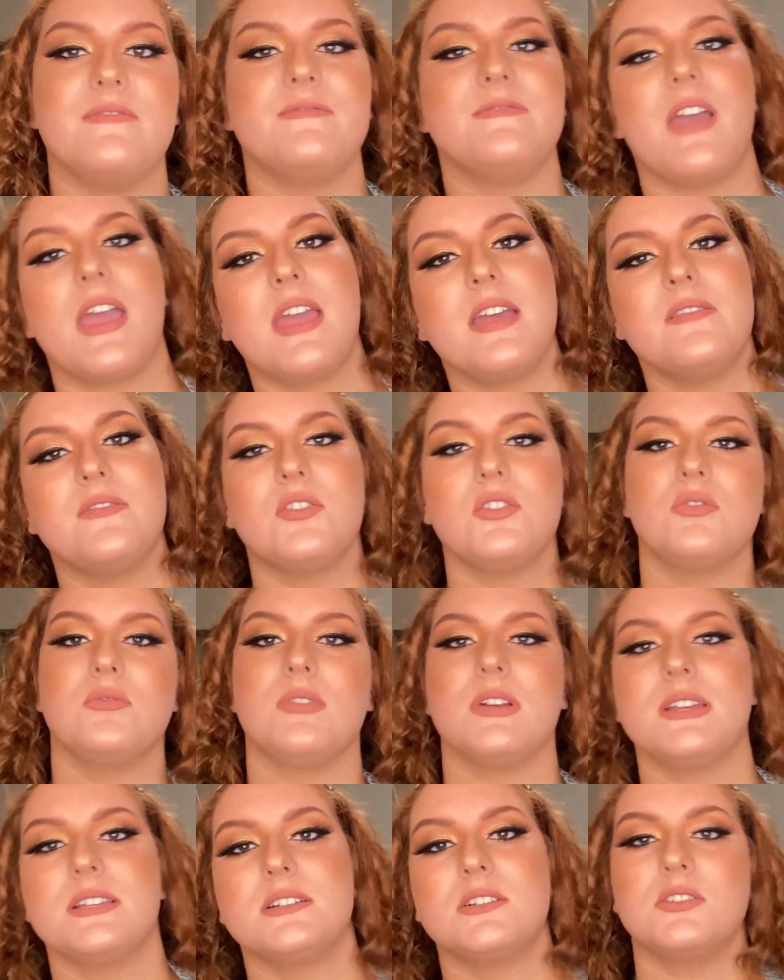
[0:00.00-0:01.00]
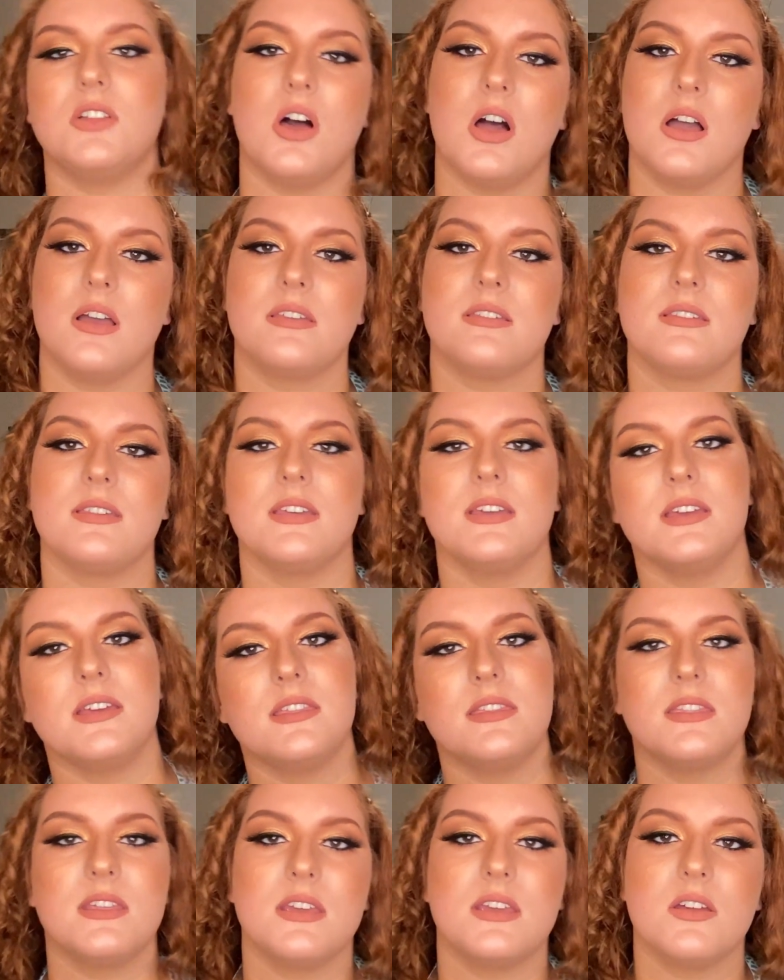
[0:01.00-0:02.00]
favorite gloss
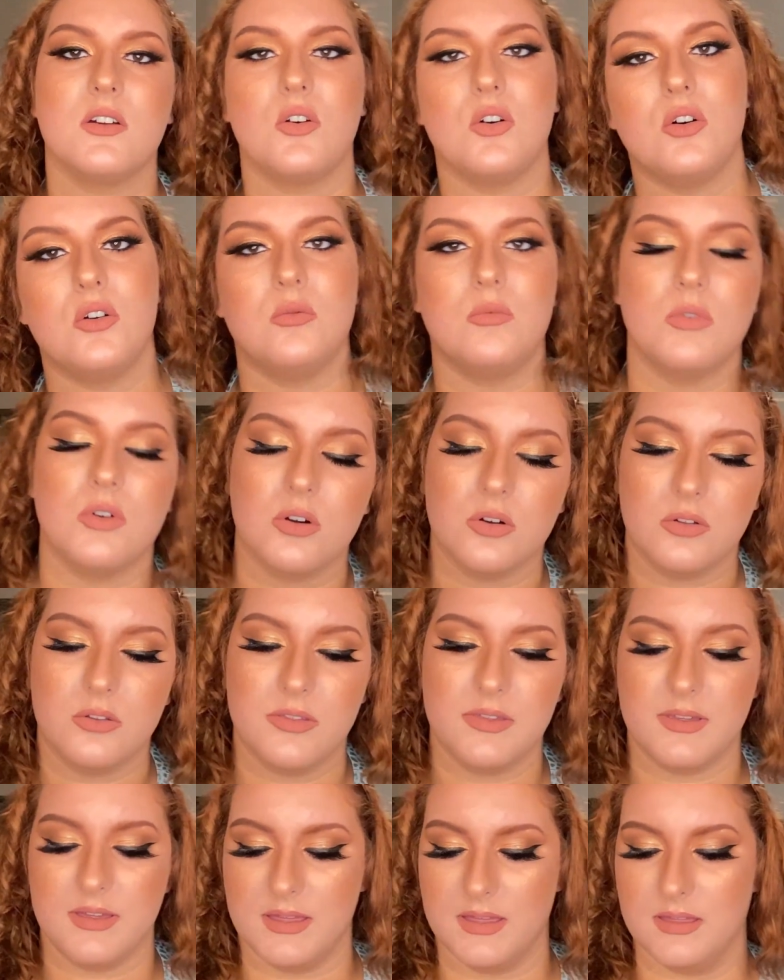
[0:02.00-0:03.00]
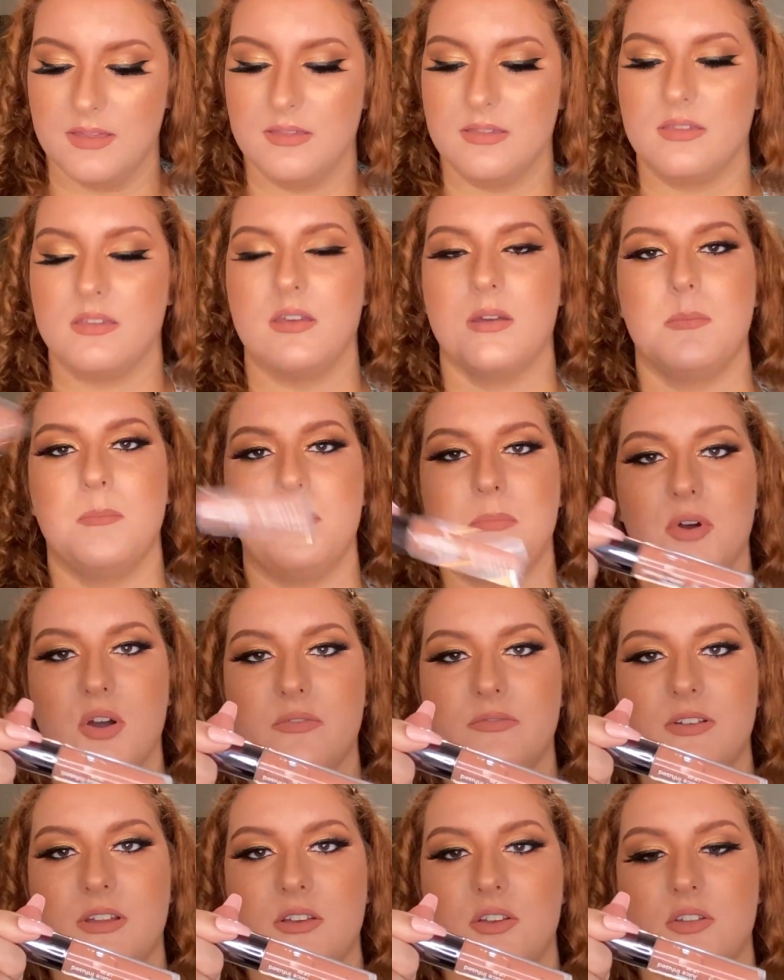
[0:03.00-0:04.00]
in the whole world is
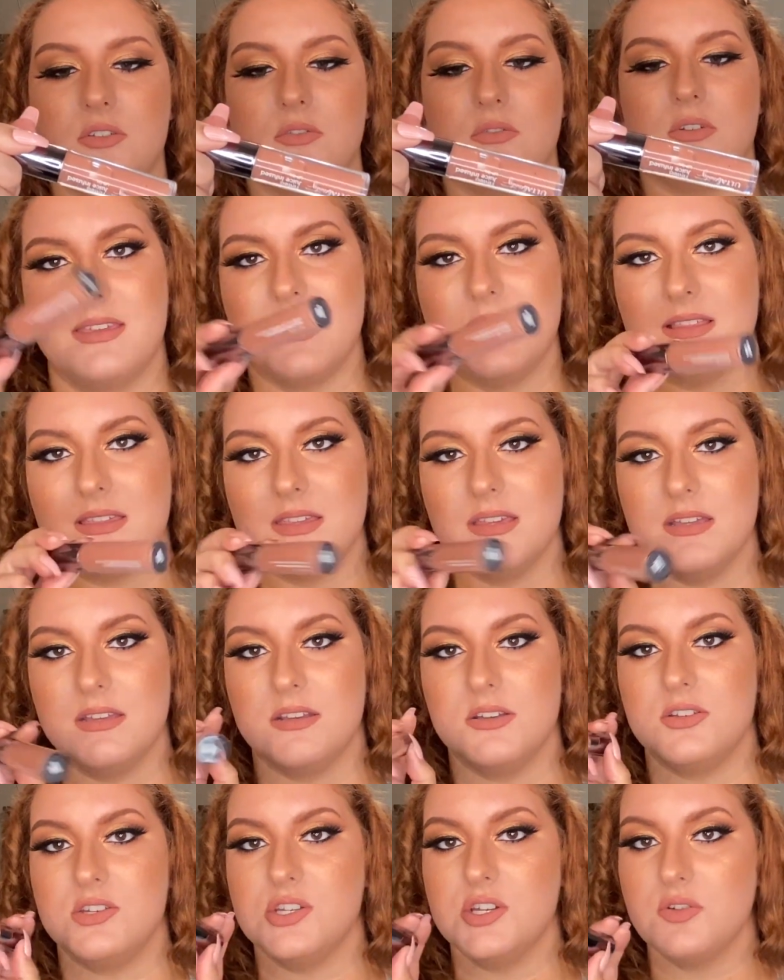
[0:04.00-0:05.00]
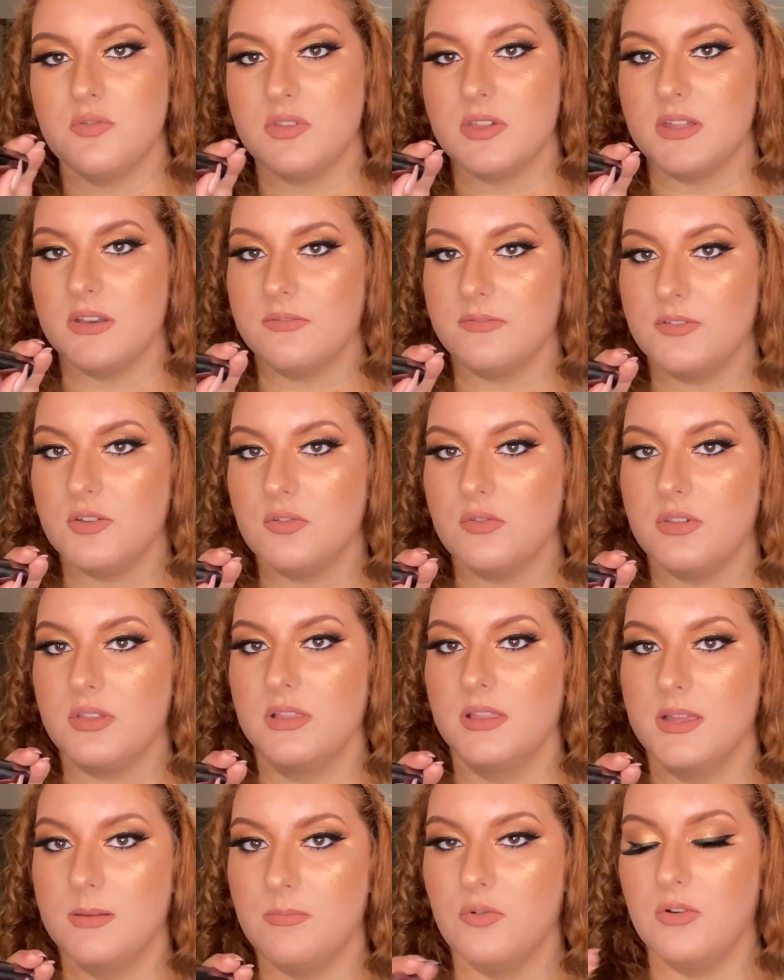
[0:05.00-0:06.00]
Perfect Nude Tinted Juice Infused
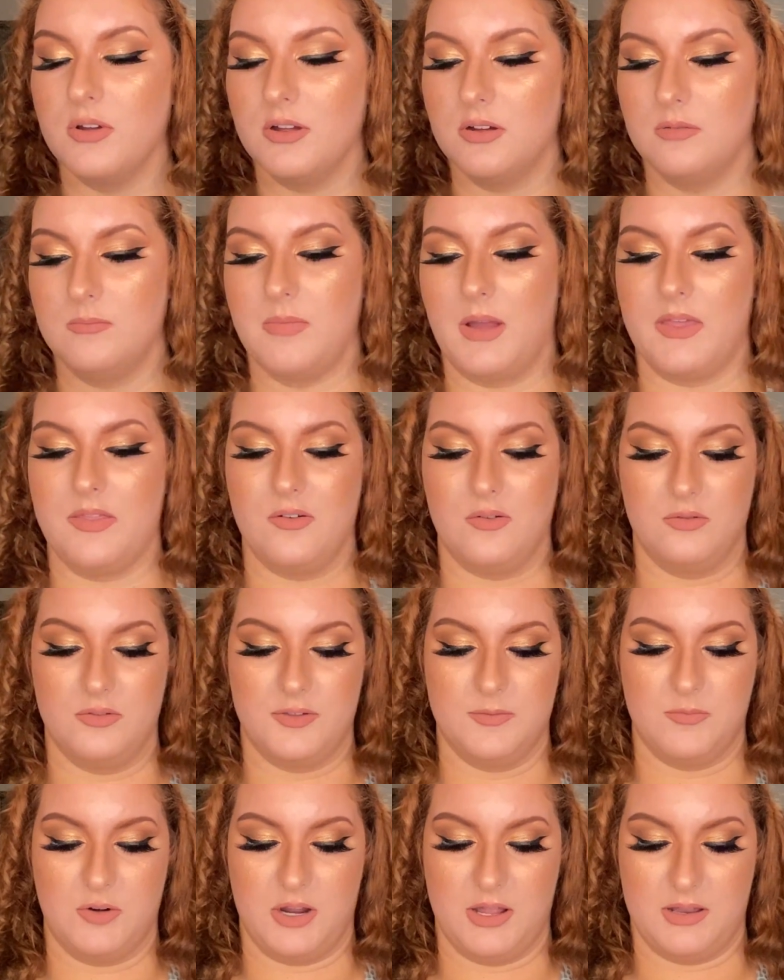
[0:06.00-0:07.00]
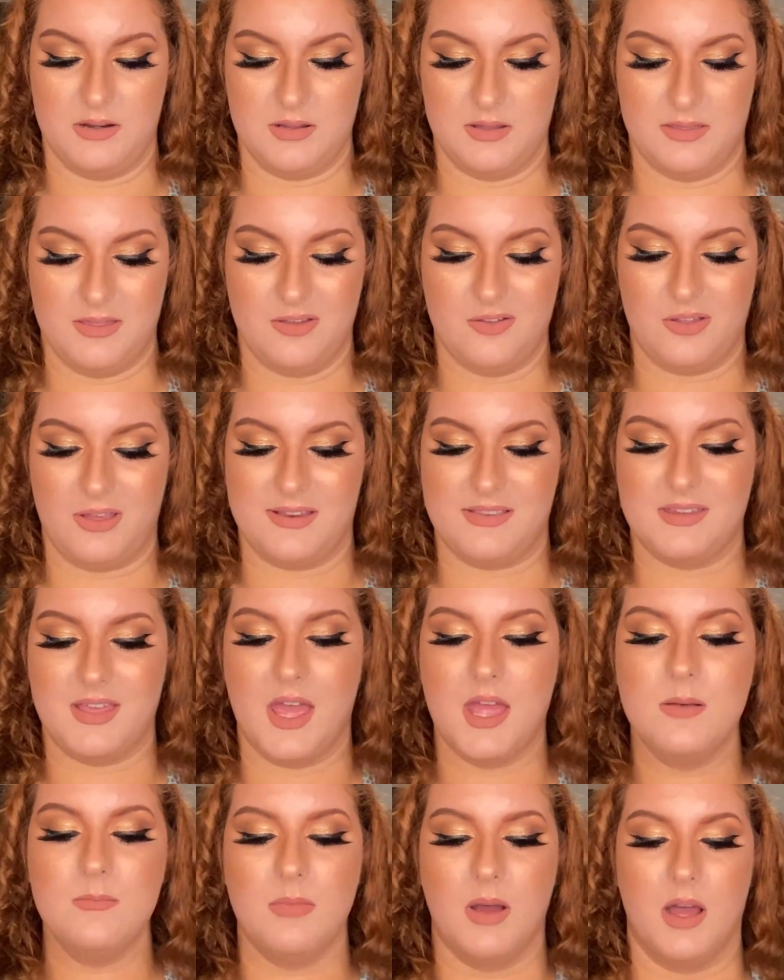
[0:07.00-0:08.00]
Lip Oil by the Ulta brand. These are like
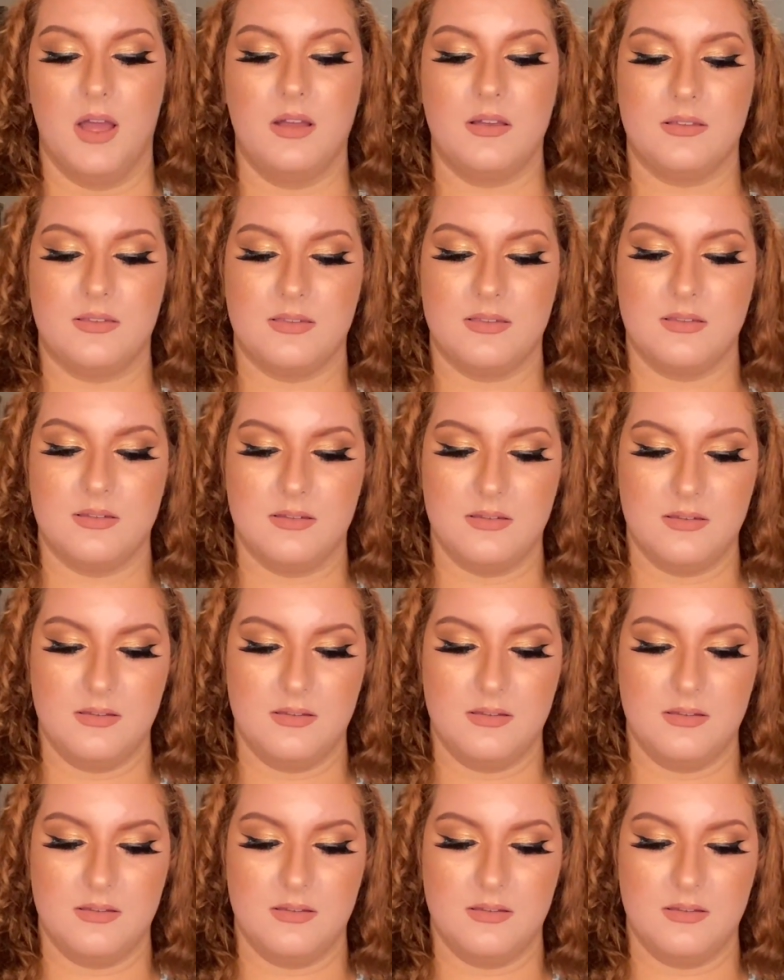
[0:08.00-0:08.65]
10 bucks.